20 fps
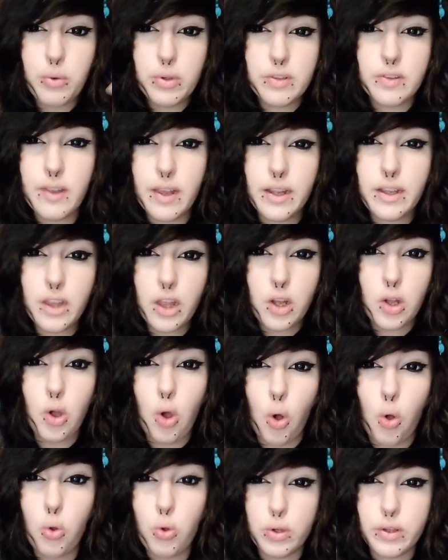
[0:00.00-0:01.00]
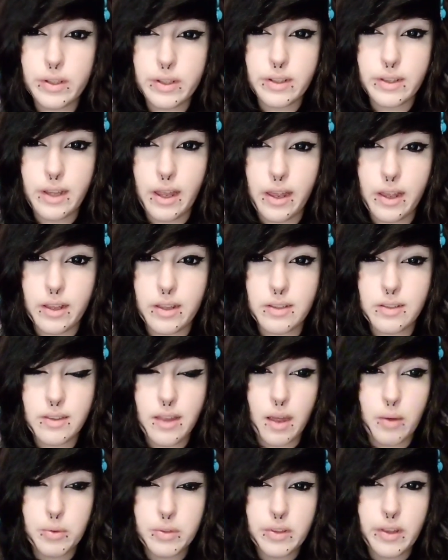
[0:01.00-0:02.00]
was like the golden days.
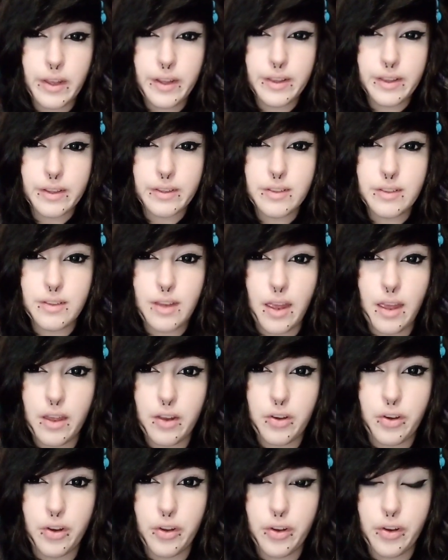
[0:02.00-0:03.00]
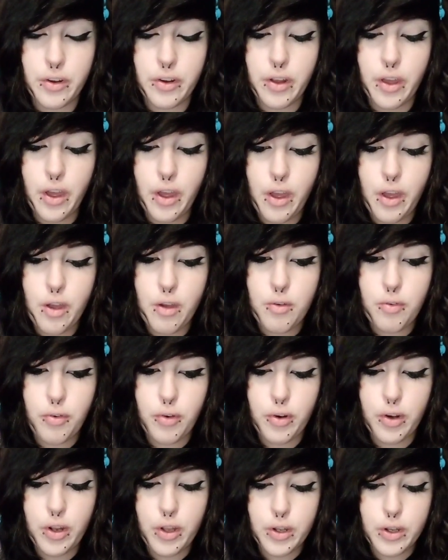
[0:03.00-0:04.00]
That was like the standard
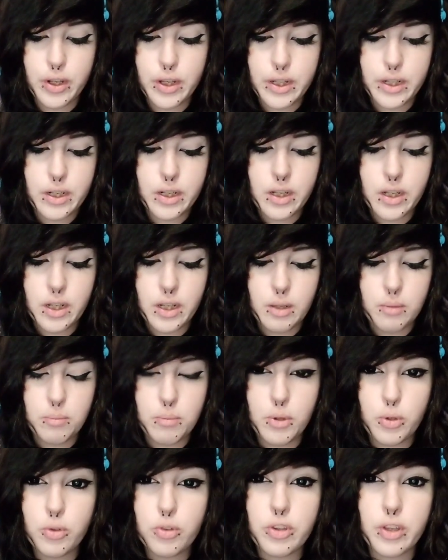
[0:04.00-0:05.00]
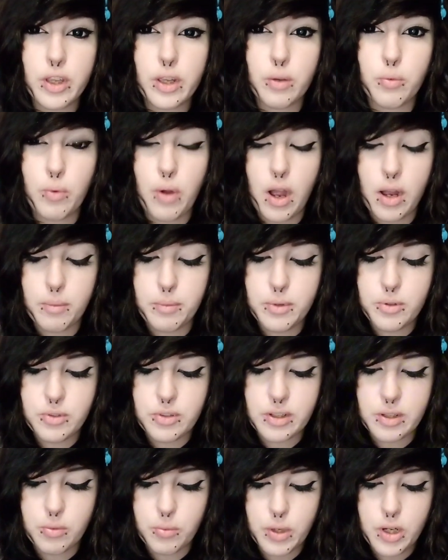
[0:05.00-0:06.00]
for good music, rock
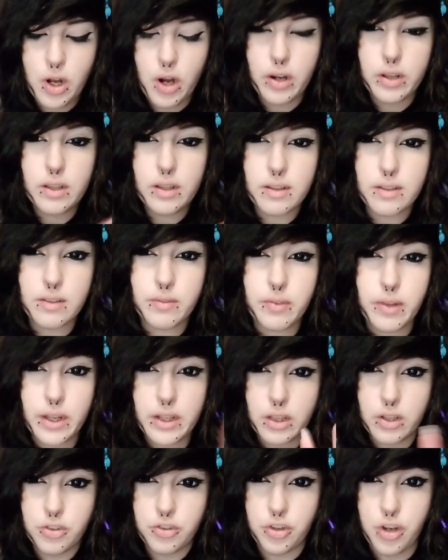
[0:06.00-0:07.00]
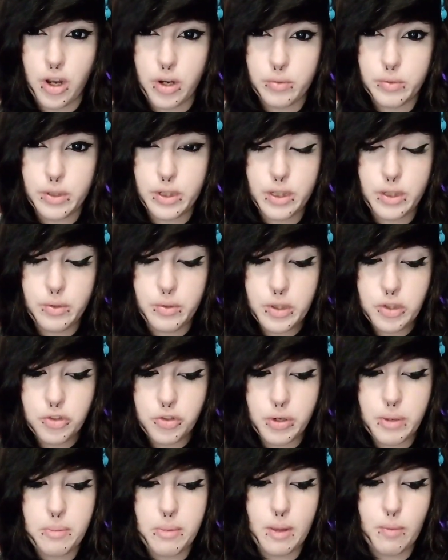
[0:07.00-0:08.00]
music, regardless of like the genre you
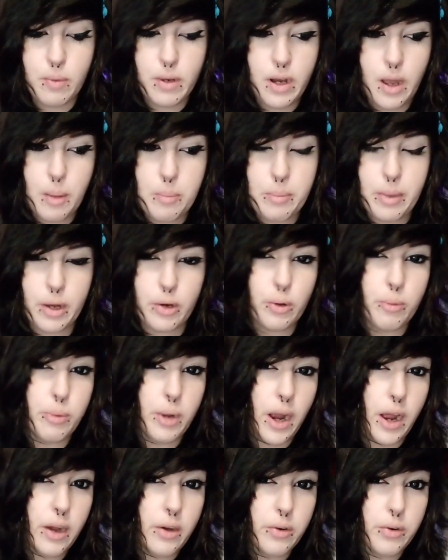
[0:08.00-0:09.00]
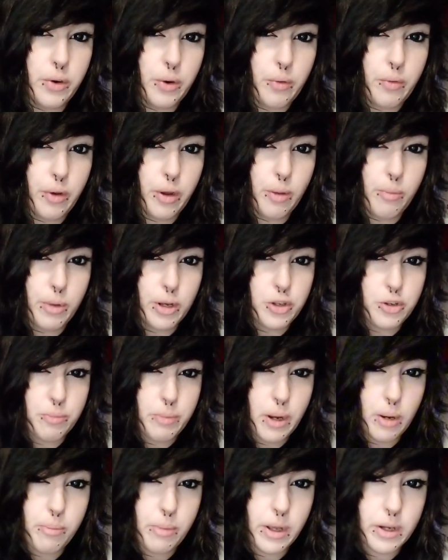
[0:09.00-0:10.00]
enjoy. Maybe not metal, but I don't know very much
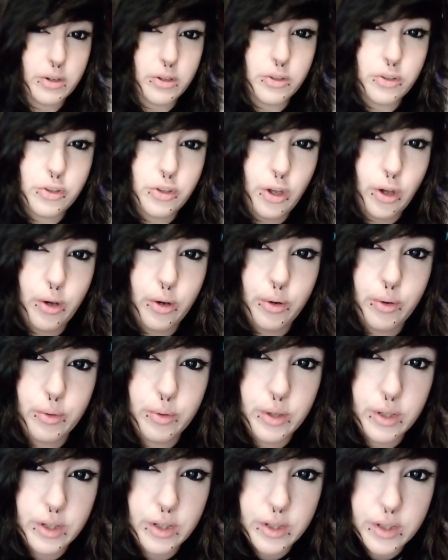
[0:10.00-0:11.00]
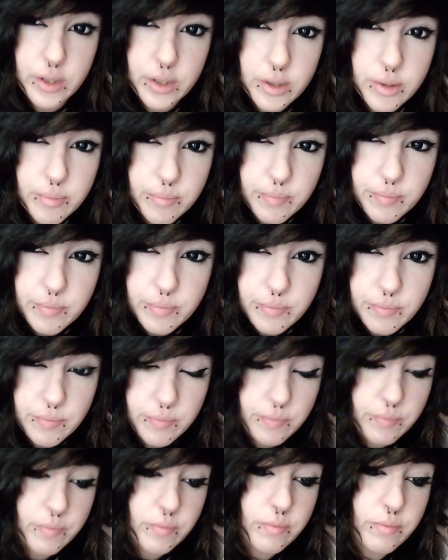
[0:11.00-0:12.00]
about metal, so
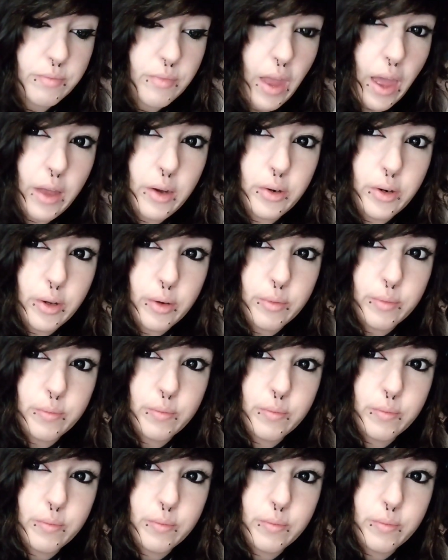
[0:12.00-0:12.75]
I don't know.